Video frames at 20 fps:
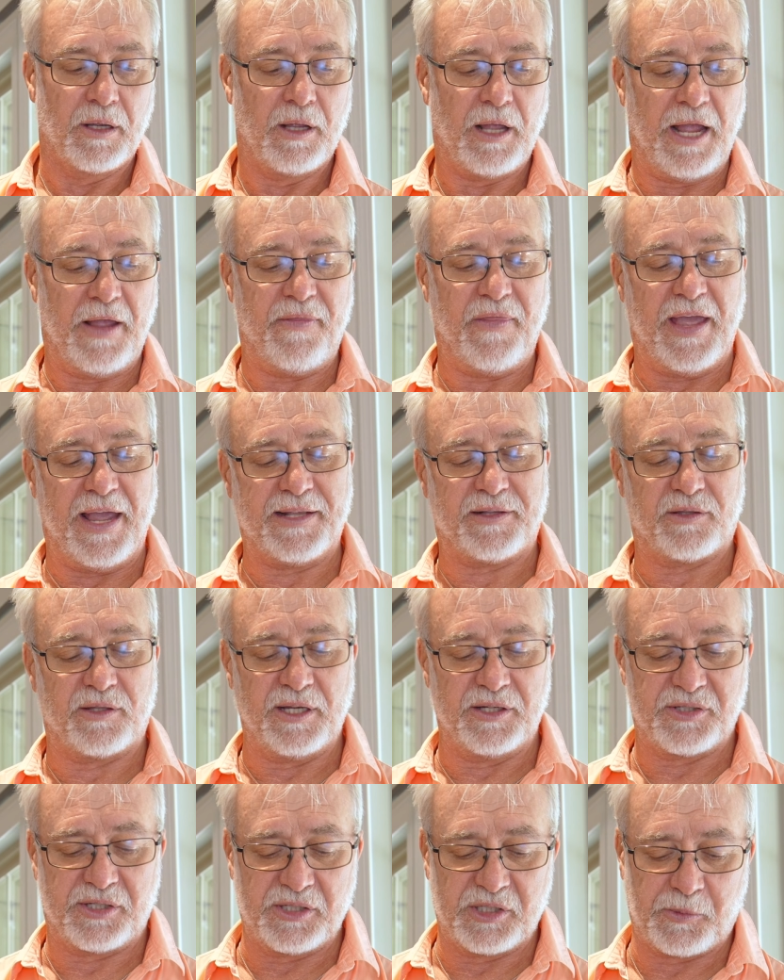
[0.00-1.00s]
And that
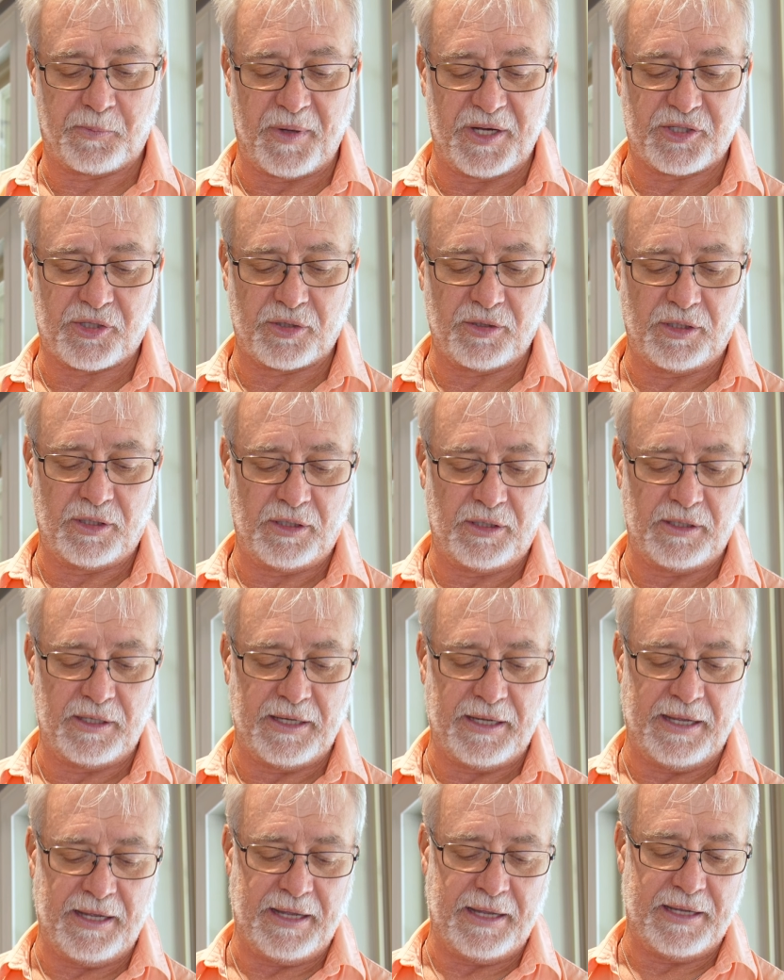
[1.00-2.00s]
there's a special
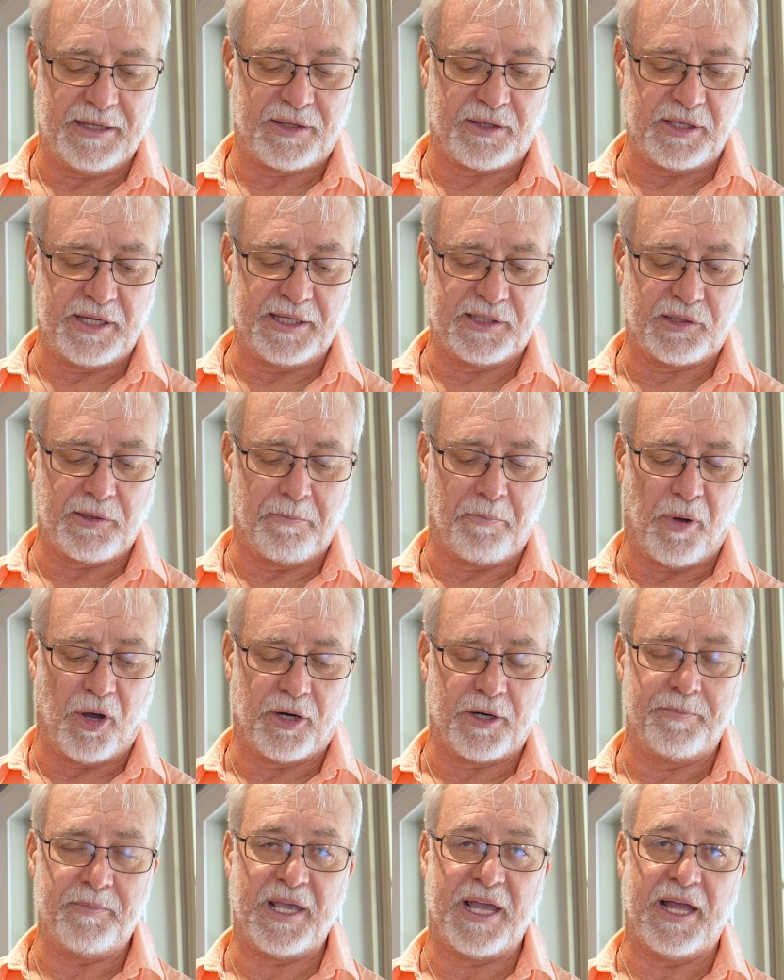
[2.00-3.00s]
thing at the
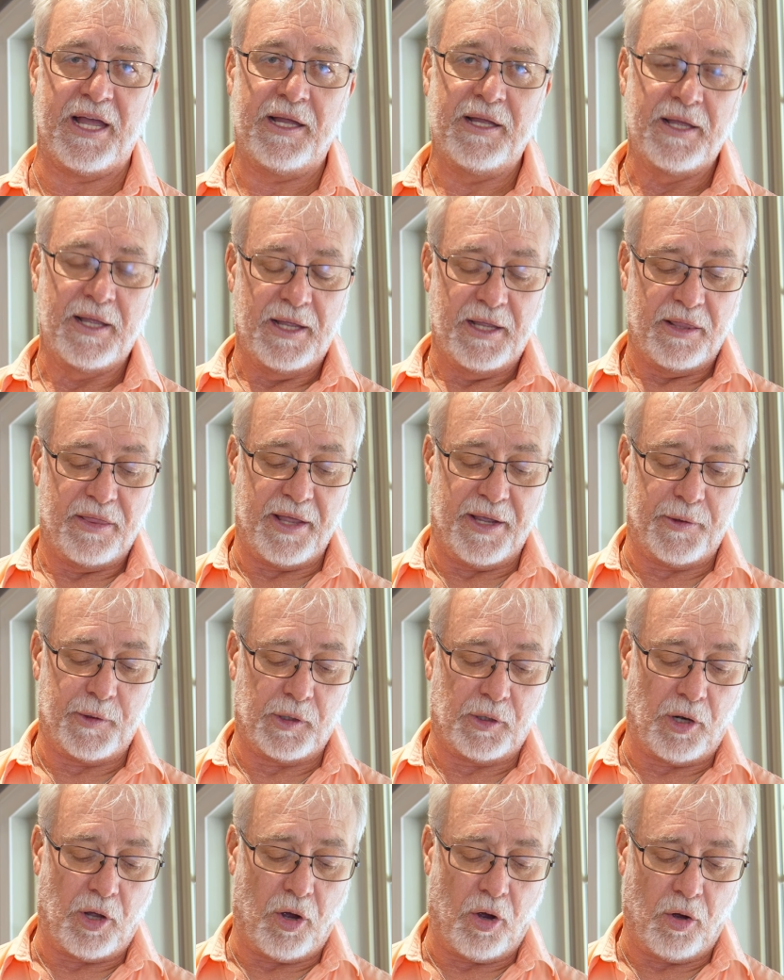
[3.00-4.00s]
bottom here that
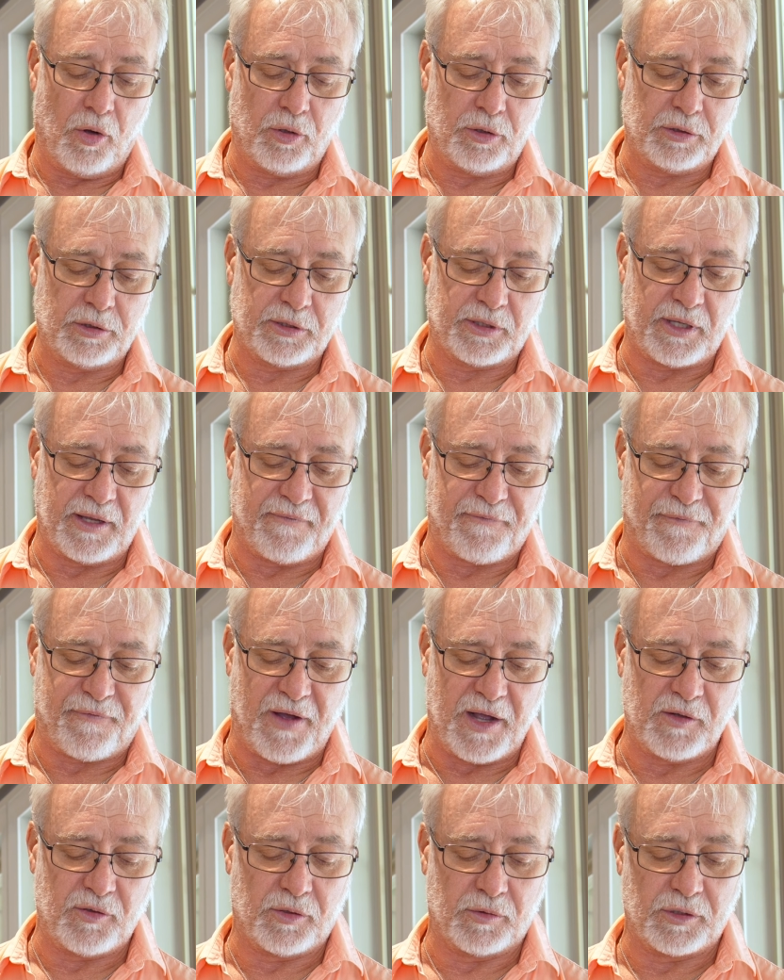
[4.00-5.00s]
will hold the
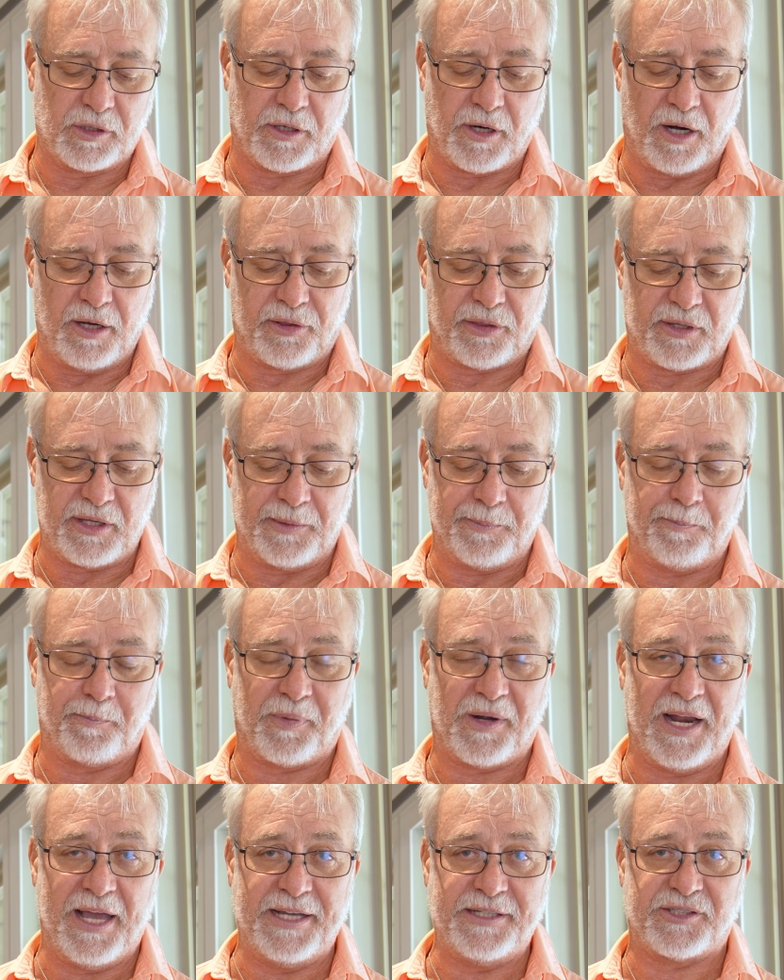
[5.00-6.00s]
fungal growth in
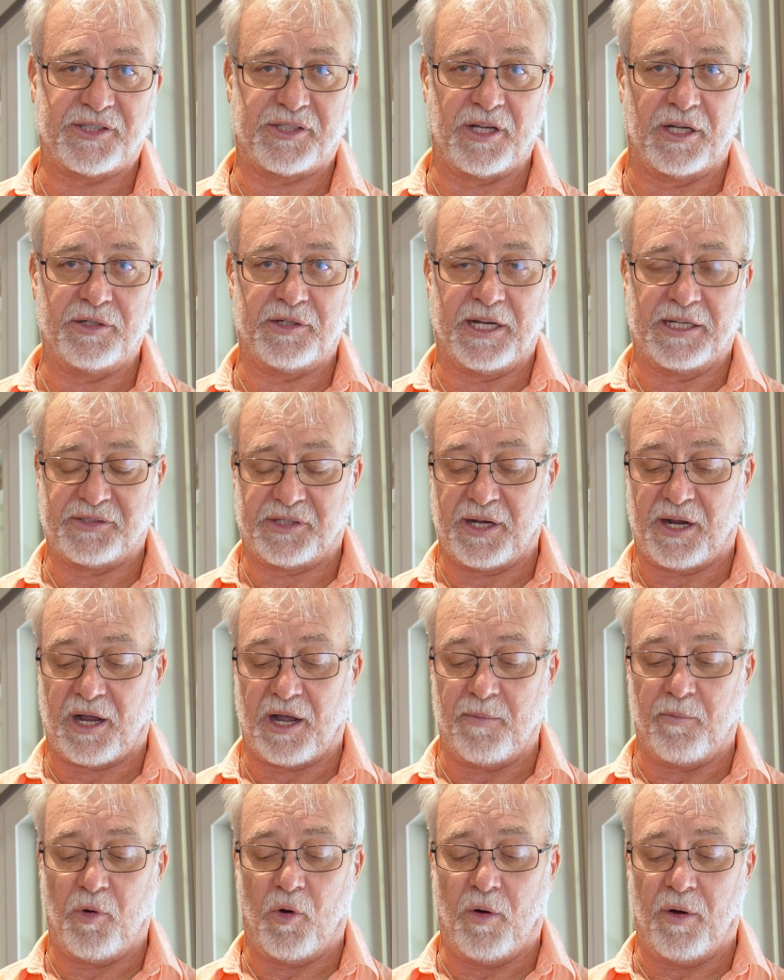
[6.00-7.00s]
place so it doesn't
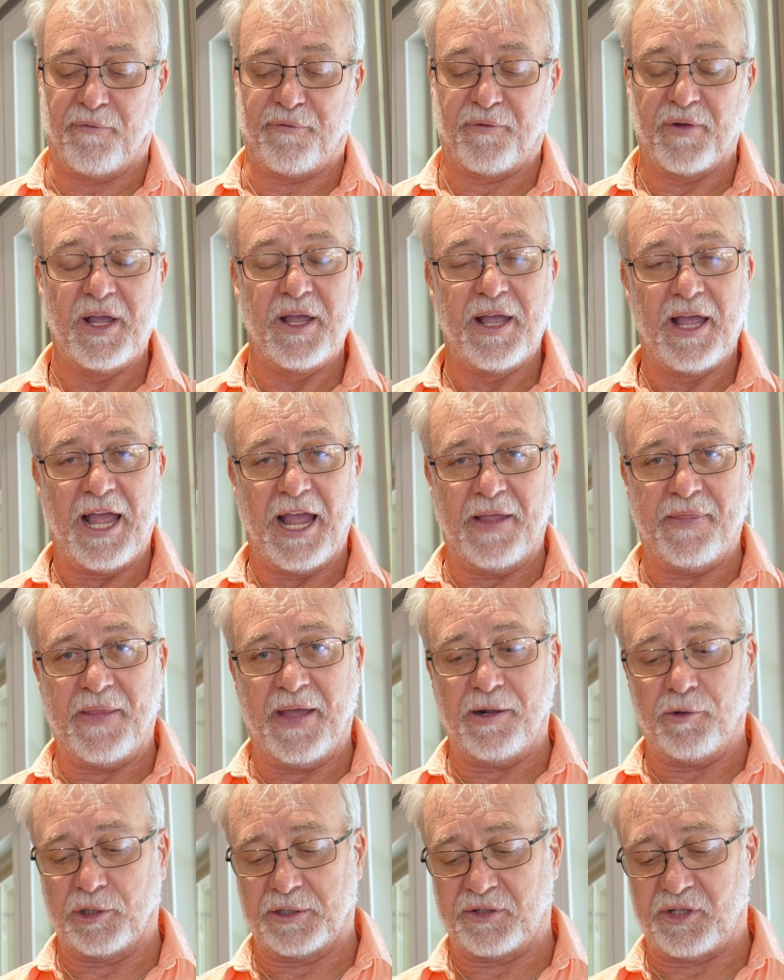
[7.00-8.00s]
come off, and
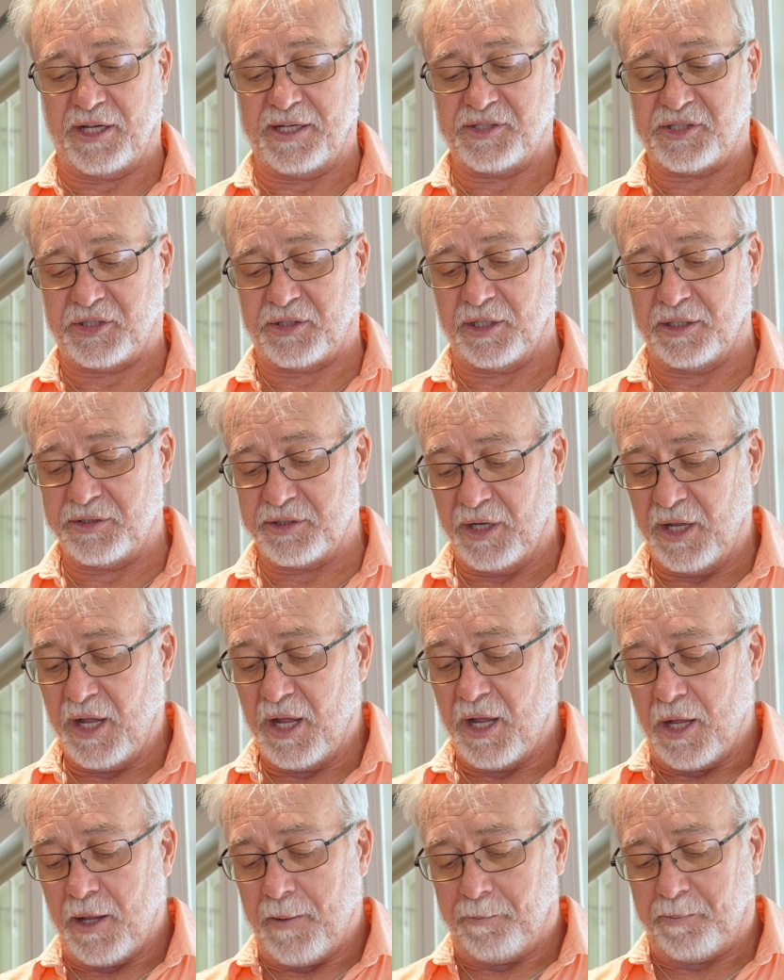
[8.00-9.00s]
they will test it.
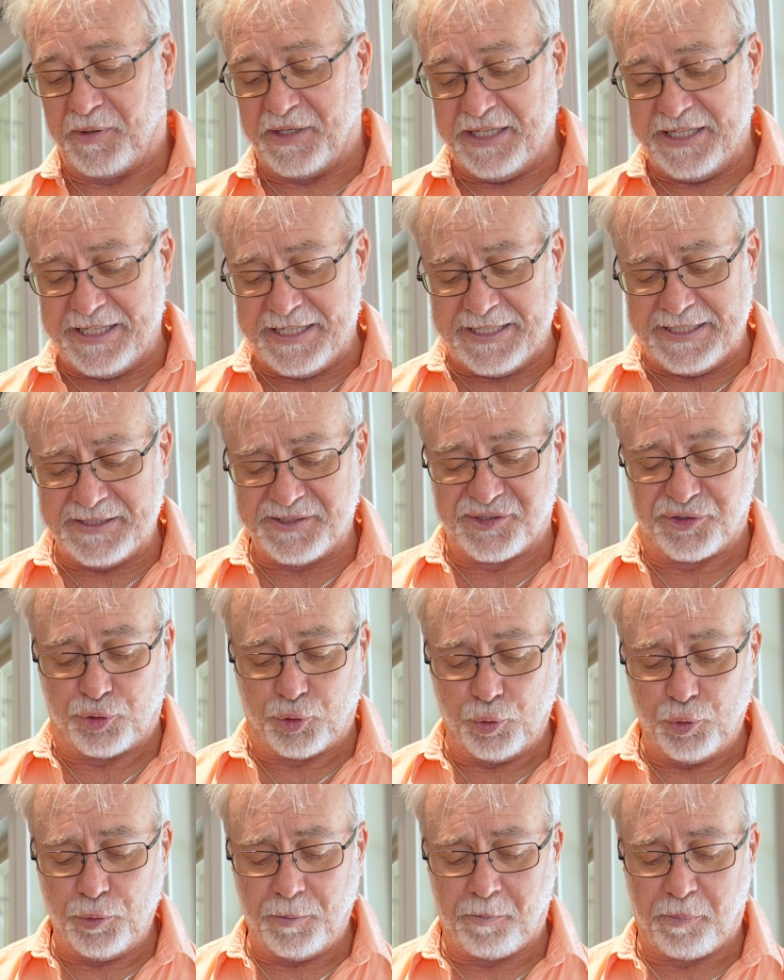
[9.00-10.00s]
Please
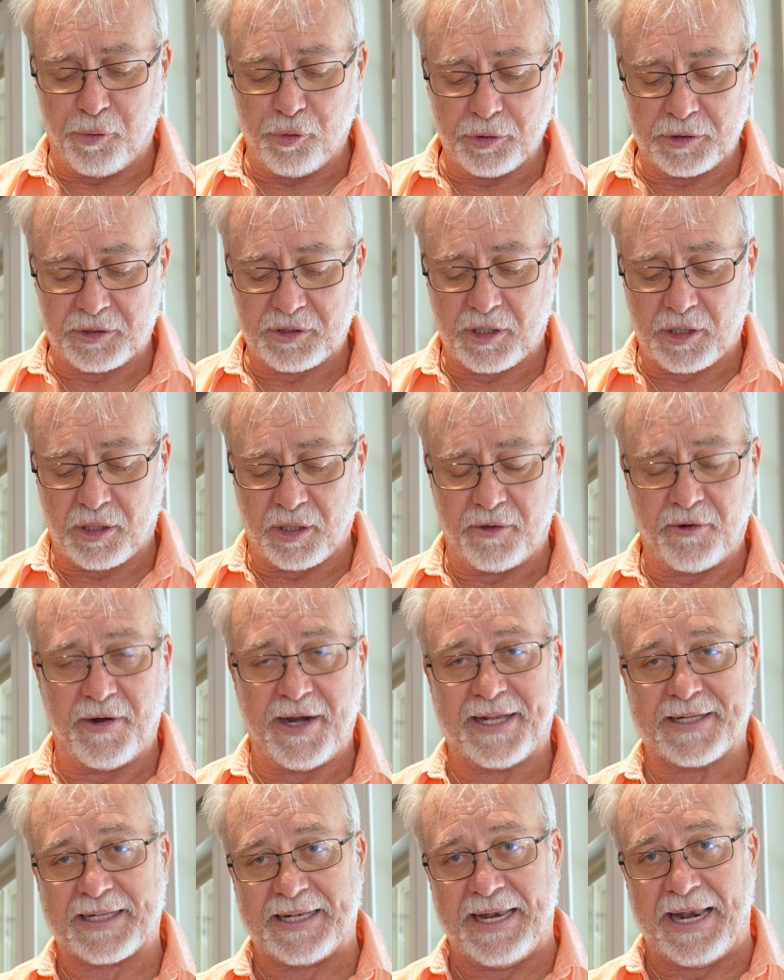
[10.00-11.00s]
do put
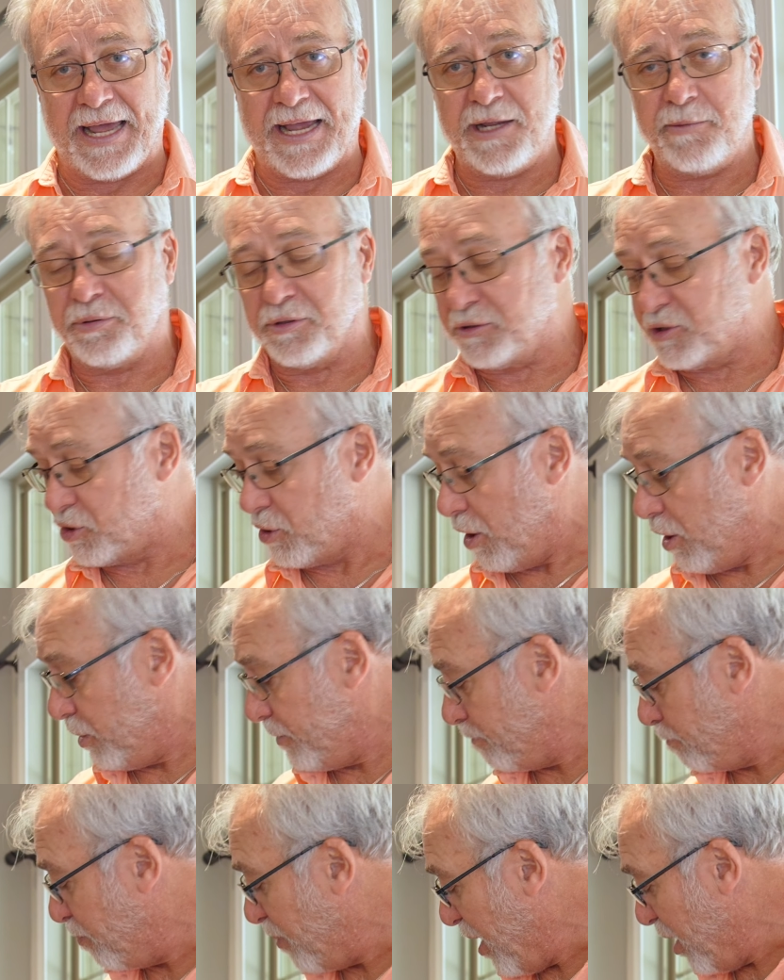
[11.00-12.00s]
correct labels
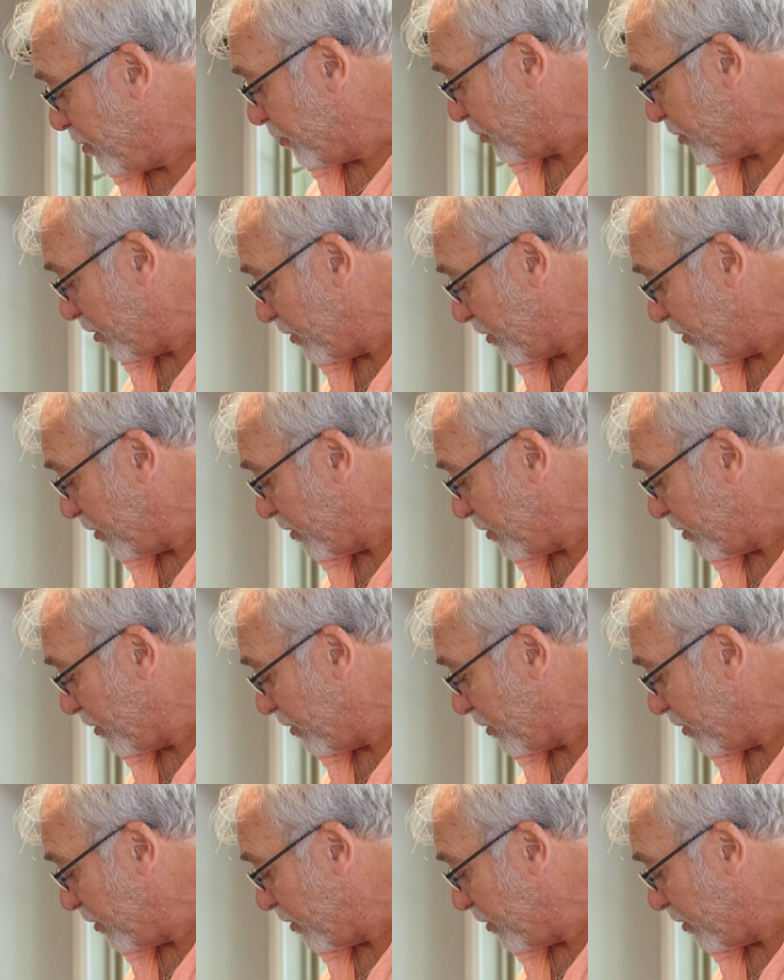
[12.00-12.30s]
on both